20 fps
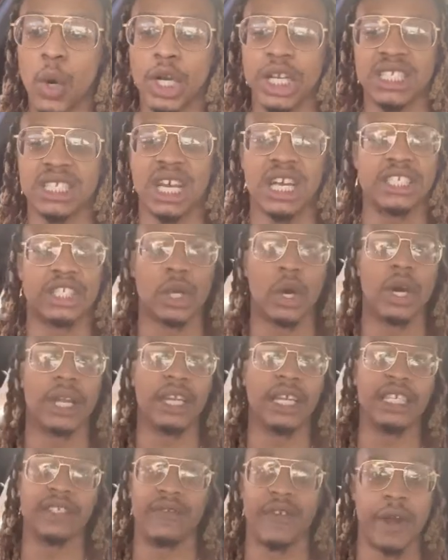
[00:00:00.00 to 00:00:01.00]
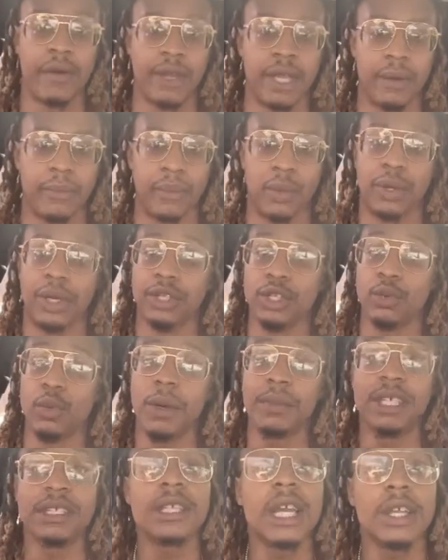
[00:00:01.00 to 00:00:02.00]
to touch on, and it's very important. You want me
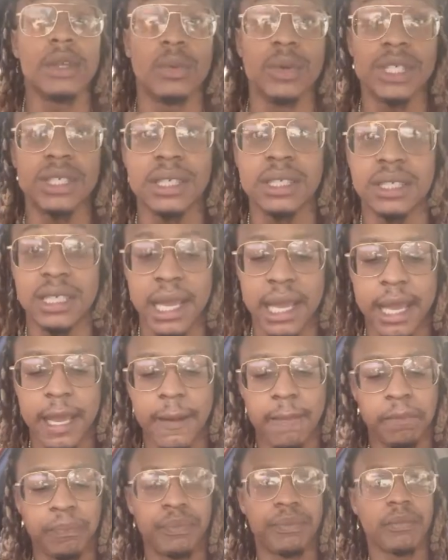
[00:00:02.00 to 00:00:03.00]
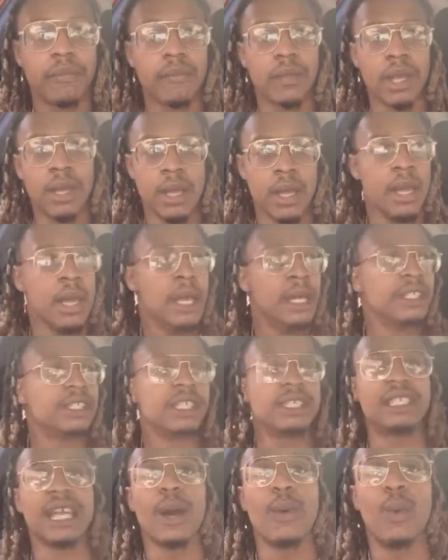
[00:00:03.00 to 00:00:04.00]
to tell you what she said? She
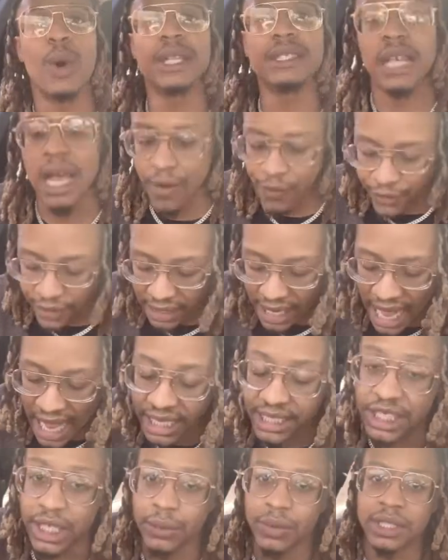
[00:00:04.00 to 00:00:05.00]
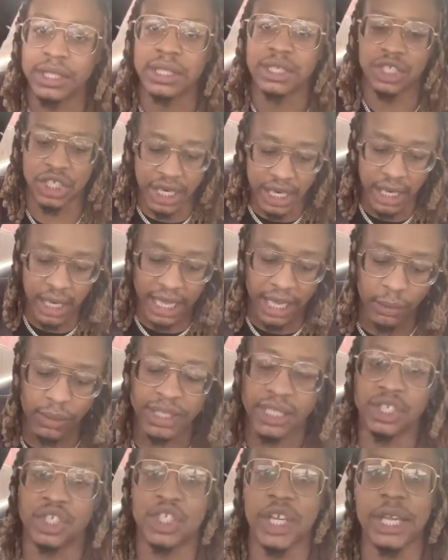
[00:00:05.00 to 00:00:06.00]
said, once I realized he was a
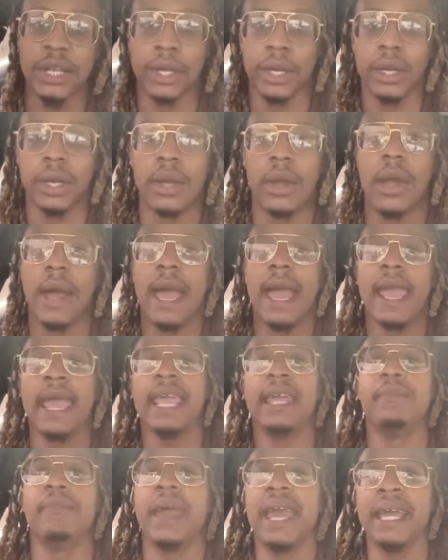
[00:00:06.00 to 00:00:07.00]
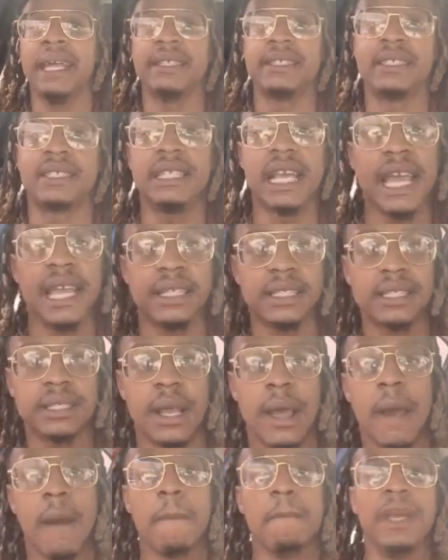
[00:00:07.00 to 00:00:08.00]
cheater, it made sense
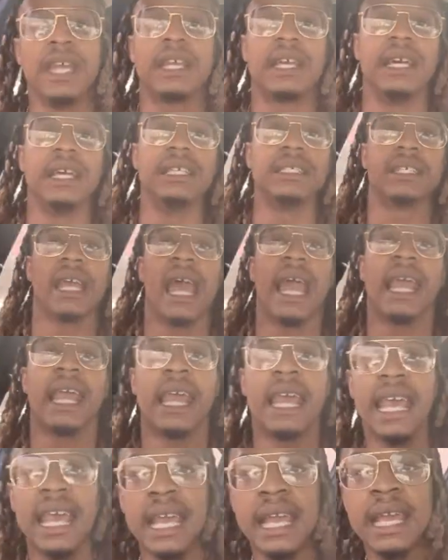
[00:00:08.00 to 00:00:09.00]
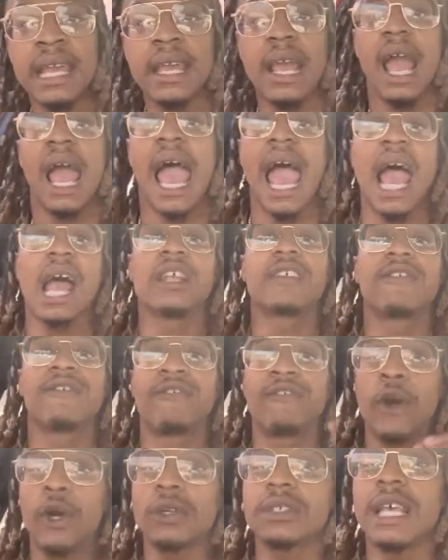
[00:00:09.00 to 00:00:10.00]
because he has
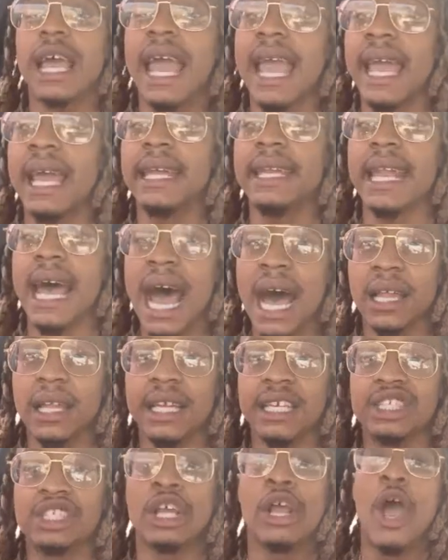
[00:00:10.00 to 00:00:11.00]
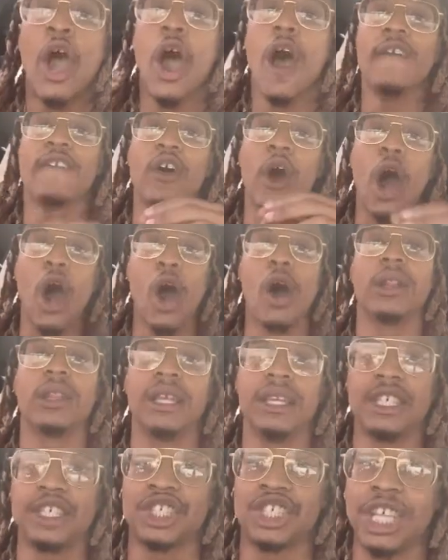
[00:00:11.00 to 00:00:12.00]
firsthand knowledge of all of the
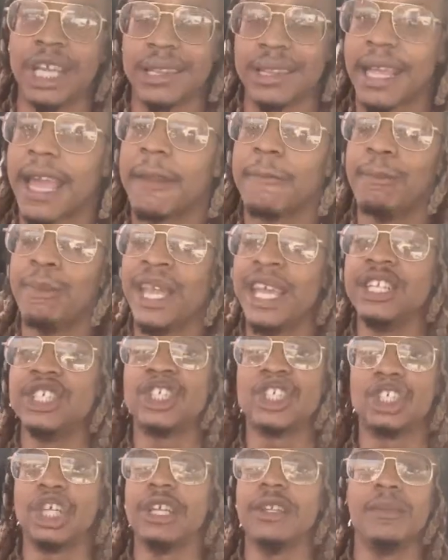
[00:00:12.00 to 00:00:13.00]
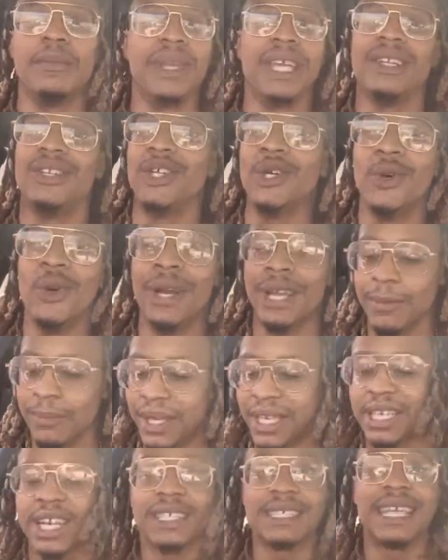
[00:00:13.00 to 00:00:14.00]
shit that men shouldn't be doing
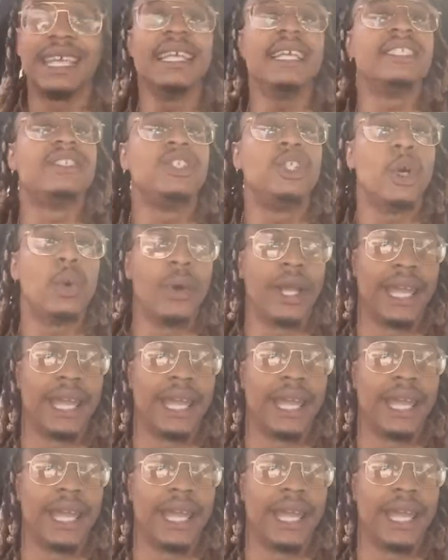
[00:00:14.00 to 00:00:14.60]
because he's doing